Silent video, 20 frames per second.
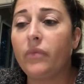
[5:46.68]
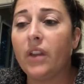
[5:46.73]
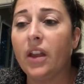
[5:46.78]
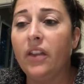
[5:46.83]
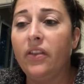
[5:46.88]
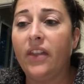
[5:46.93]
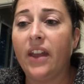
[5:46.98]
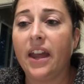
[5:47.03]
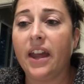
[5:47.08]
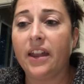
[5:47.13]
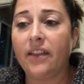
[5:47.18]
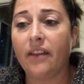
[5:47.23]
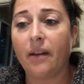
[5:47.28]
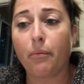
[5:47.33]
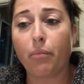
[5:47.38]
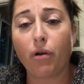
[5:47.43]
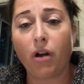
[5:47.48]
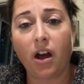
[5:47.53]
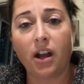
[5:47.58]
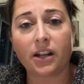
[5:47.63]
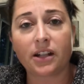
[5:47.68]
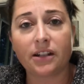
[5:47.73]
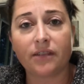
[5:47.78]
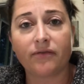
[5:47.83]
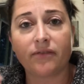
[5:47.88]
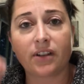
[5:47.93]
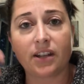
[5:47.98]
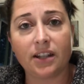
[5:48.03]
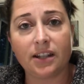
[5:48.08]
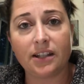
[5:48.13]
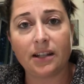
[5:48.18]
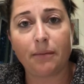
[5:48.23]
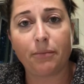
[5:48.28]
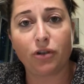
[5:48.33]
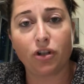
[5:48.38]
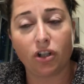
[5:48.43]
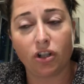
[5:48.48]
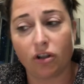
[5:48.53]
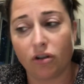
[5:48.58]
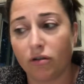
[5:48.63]
Then that product of
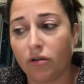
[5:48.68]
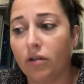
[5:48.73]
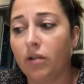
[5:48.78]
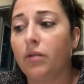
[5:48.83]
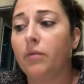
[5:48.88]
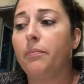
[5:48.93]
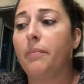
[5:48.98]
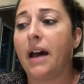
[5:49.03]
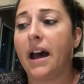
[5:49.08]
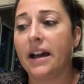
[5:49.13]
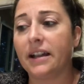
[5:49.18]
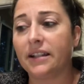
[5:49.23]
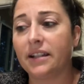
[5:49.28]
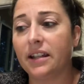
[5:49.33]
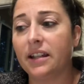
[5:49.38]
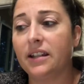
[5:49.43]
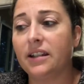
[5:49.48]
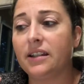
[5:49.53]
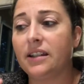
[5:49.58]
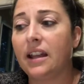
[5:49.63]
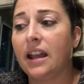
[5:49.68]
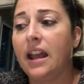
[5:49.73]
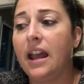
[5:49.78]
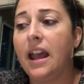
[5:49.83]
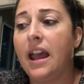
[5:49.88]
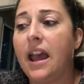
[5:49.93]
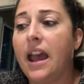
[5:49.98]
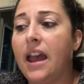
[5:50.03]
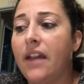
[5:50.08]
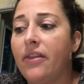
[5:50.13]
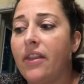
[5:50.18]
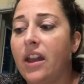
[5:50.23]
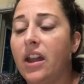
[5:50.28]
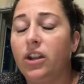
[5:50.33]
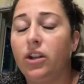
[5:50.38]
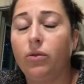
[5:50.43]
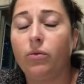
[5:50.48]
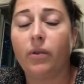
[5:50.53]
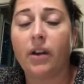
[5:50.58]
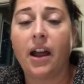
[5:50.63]
conception passes, and
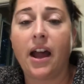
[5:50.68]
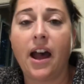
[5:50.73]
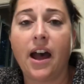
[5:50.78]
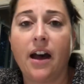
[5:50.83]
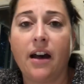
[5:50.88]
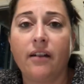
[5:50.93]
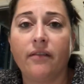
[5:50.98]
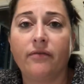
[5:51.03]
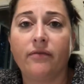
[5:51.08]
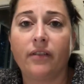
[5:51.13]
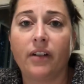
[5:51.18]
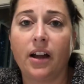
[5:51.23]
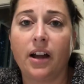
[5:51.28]
then you would have